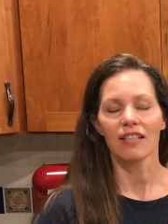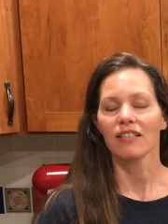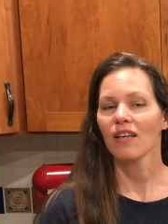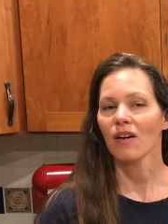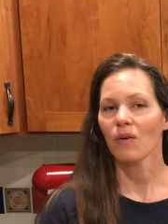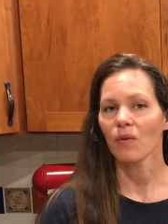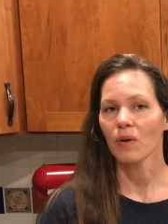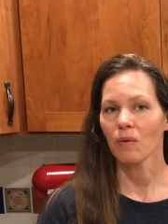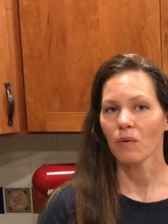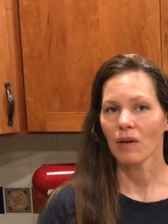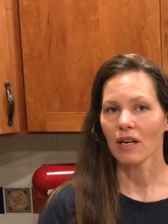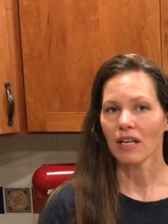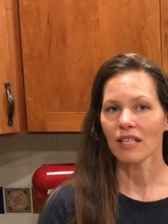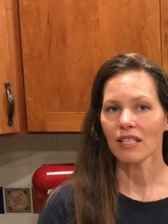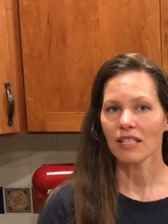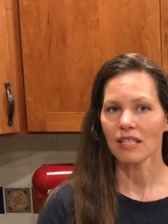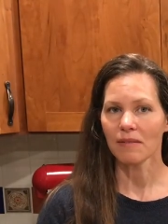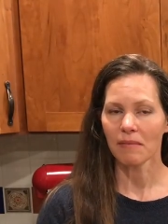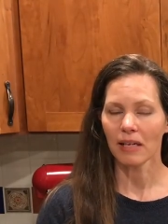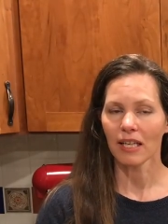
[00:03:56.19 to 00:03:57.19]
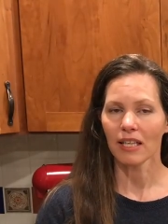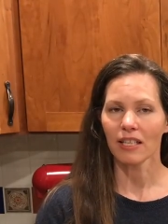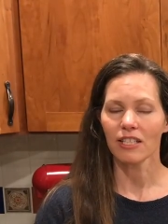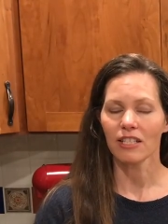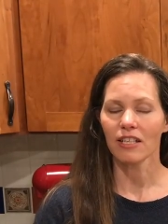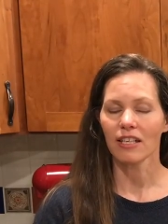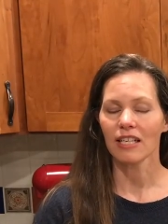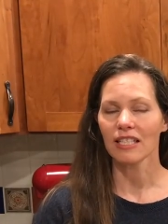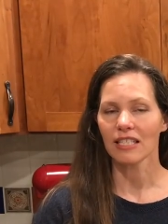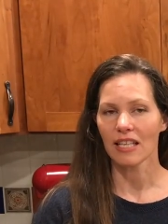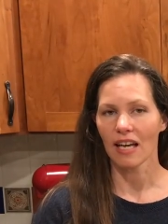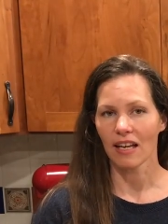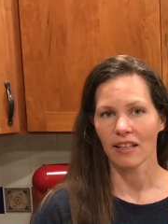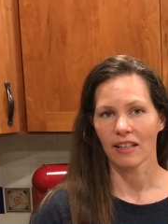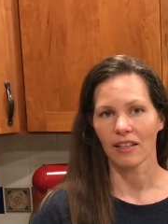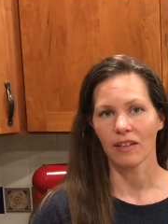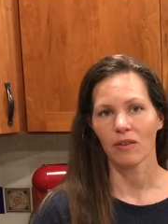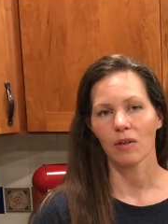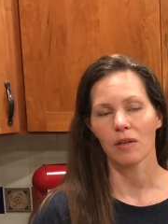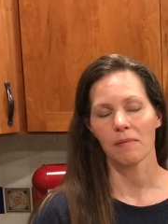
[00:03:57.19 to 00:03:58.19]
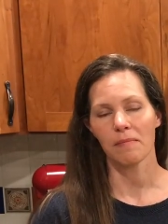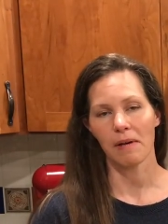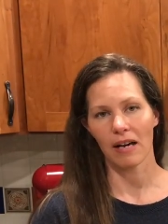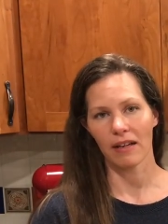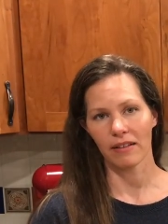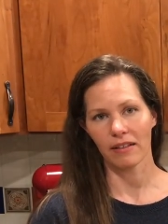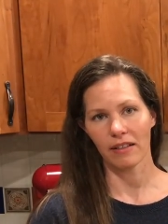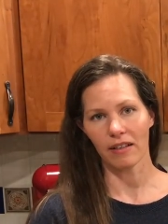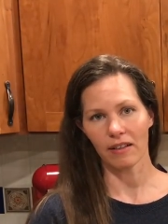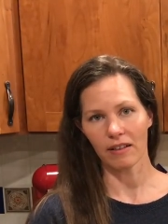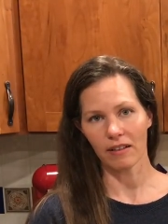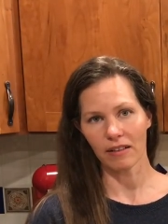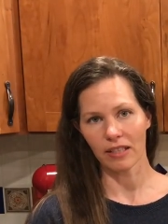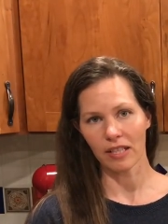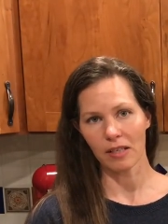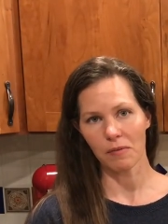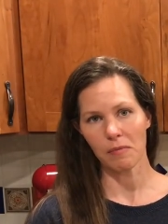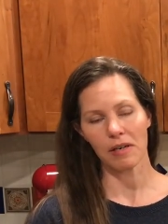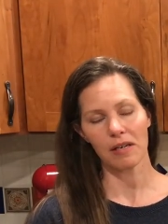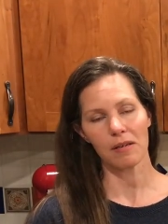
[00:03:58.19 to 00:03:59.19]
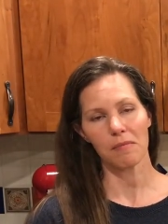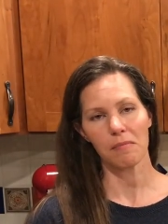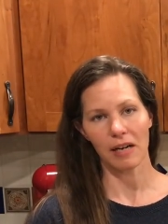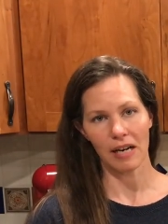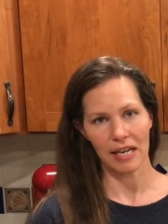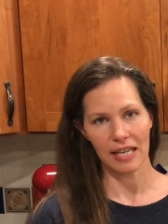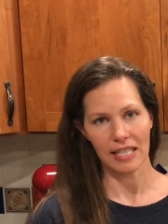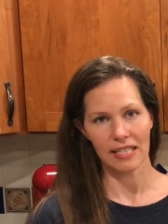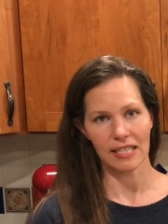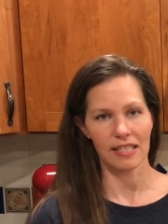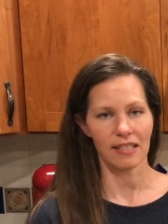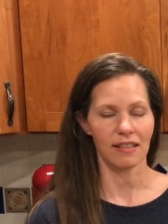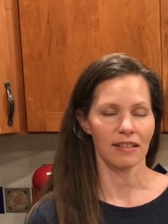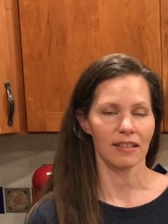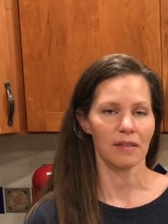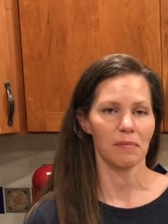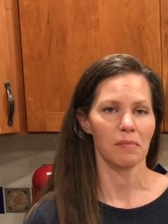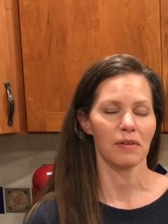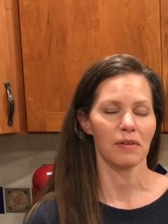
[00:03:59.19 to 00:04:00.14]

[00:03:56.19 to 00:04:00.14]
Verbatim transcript: so we wanted to make sure and tell you about the early bird pricing on the